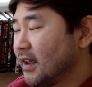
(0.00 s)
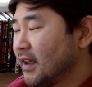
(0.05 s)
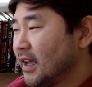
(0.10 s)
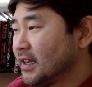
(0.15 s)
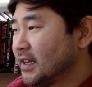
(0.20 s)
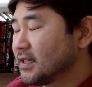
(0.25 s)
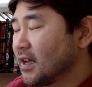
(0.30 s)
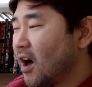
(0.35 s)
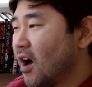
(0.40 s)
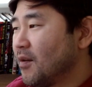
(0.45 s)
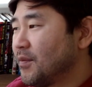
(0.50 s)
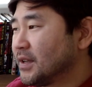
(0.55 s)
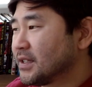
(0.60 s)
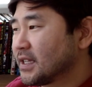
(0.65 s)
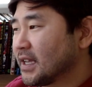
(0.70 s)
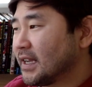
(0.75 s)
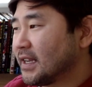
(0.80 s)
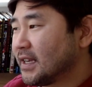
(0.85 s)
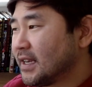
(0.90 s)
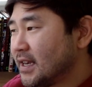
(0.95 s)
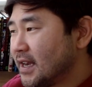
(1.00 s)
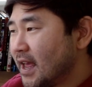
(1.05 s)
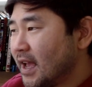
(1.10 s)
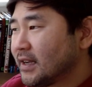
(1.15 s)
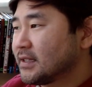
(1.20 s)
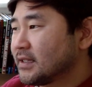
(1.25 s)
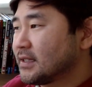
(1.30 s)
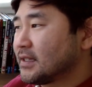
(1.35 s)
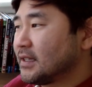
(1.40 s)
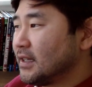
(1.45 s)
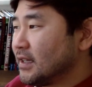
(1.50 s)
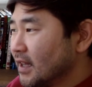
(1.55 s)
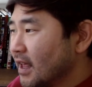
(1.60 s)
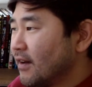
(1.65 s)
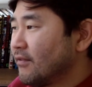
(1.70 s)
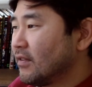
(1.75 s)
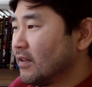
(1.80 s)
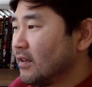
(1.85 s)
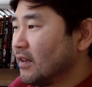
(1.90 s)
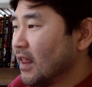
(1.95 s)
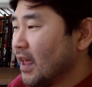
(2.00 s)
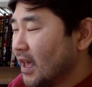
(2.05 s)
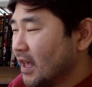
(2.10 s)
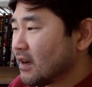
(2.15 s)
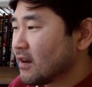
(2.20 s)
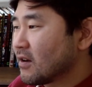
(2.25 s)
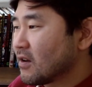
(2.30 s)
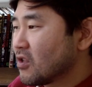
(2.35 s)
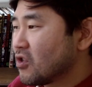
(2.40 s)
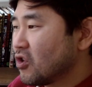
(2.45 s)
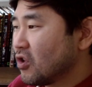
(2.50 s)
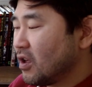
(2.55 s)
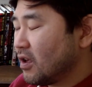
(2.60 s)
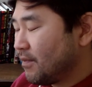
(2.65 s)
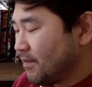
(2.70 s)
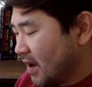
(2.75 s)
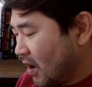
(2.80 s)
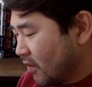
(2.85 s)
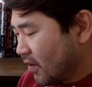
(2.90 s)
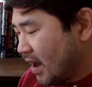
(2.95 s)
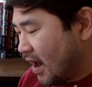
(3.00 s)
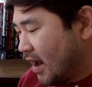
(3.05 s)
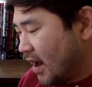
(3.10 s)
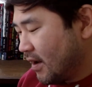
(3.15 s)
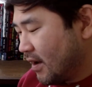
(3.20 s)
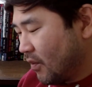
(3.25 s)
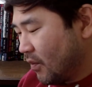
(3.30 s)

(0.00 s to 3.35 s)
it's almost like next level energy, okay?